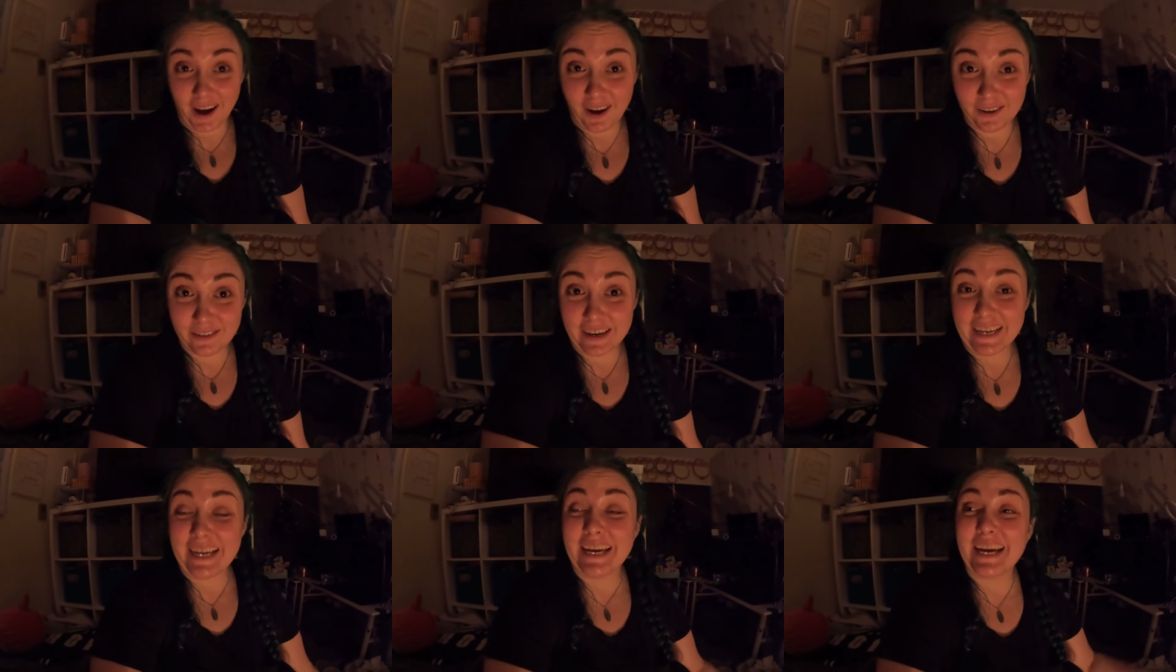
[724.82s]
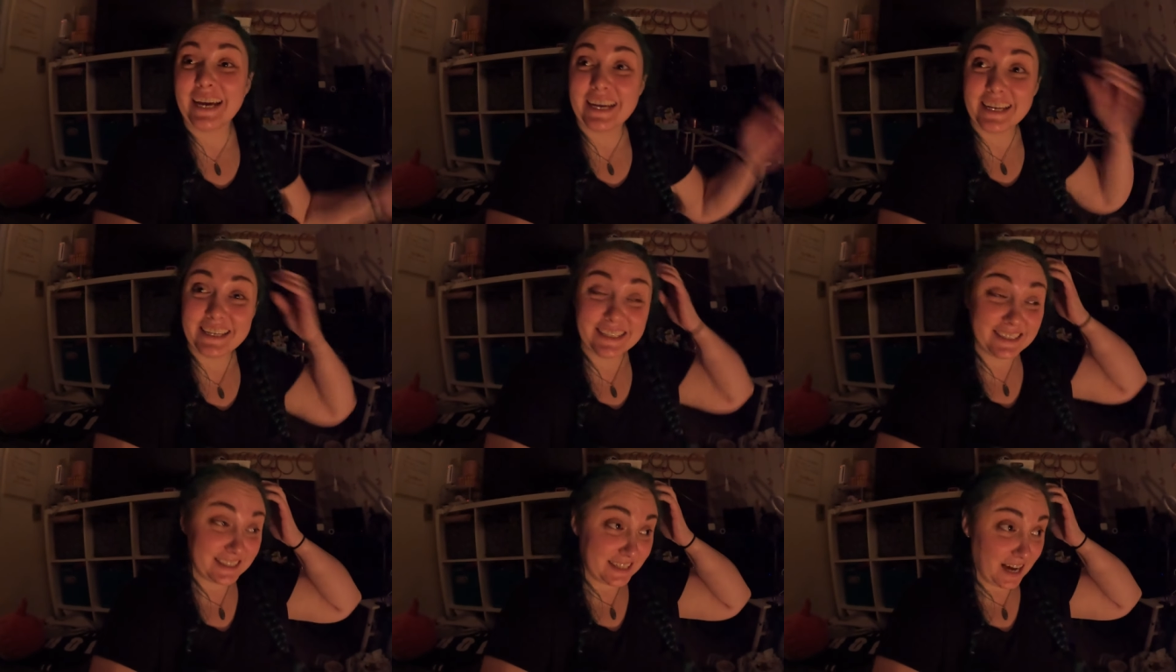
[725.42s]
Alrighty, it
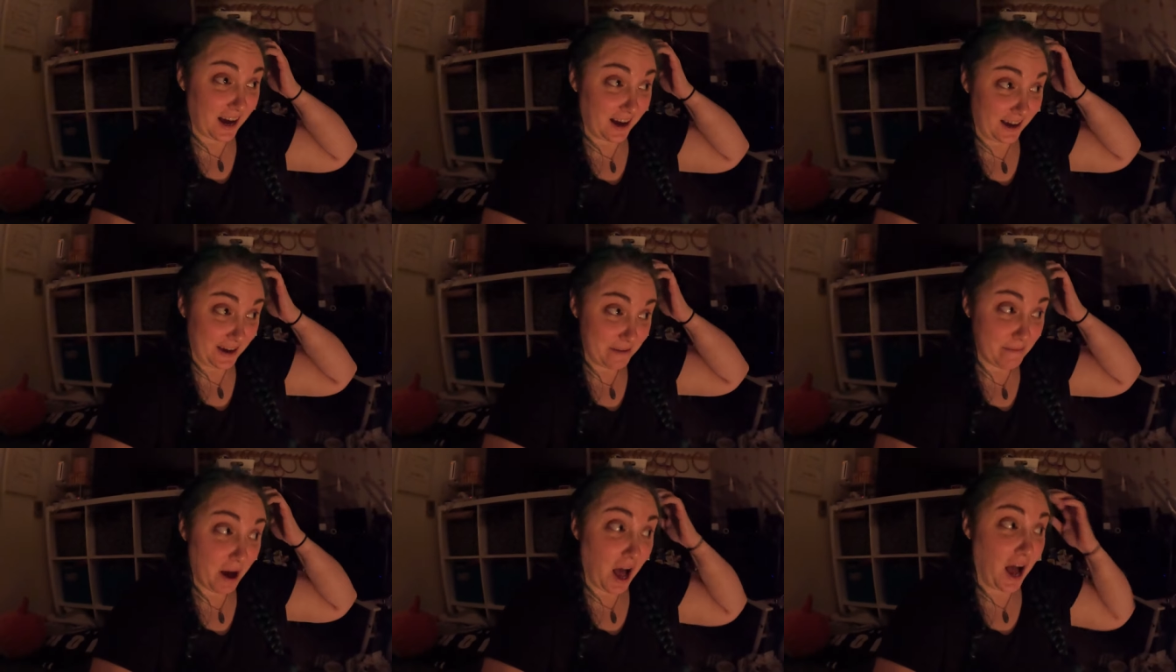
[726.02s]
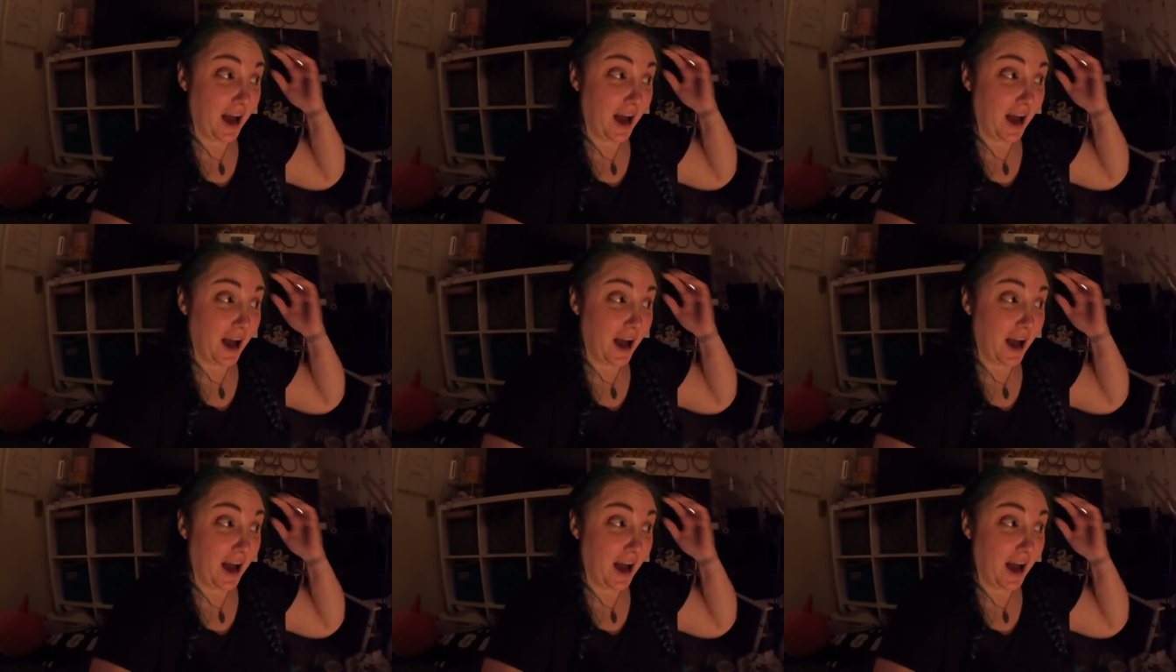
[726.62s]
is time.